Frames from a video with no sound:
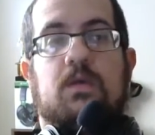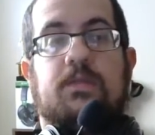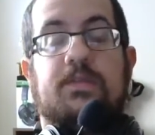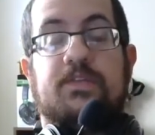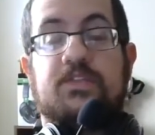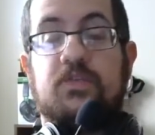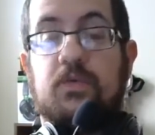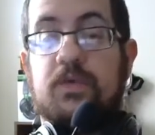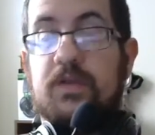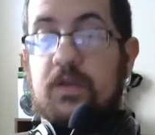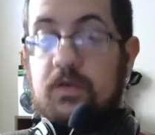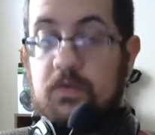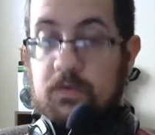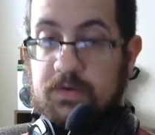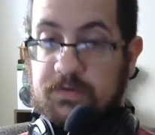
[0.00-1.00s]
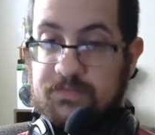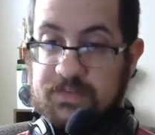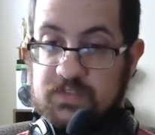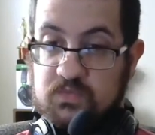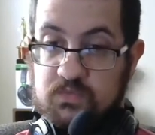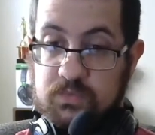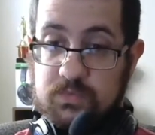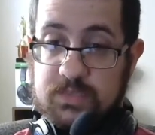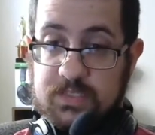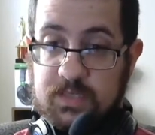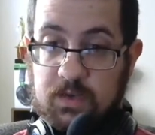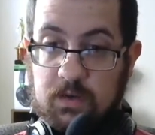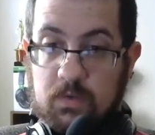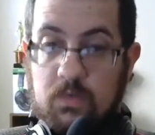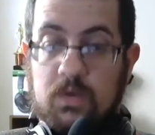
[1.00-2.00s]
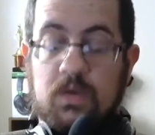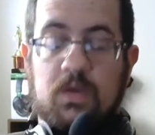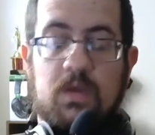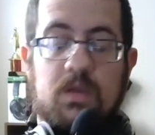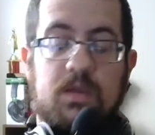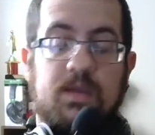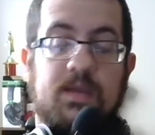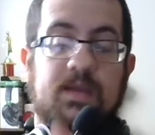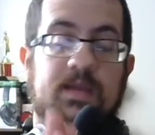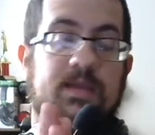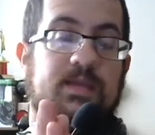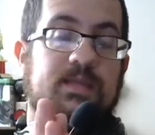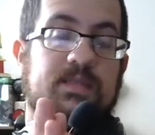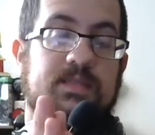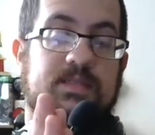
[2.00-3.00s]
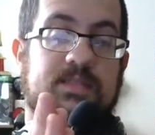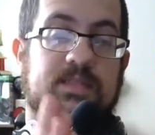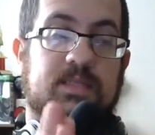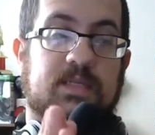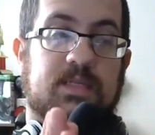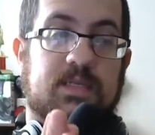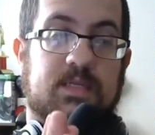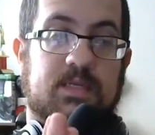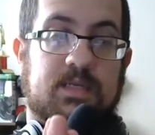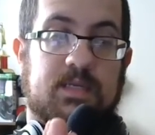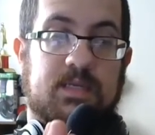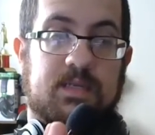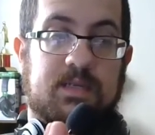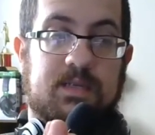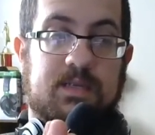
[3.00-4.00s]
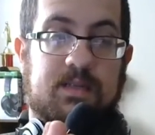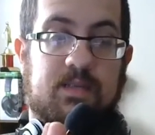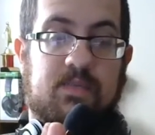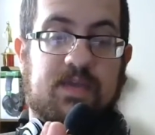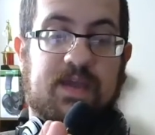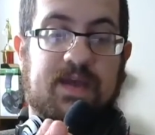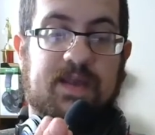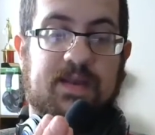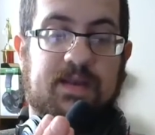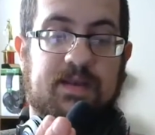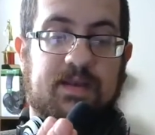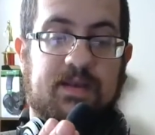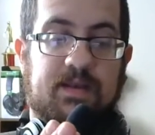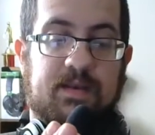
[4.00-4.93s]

The story, according to Vince Russo, is that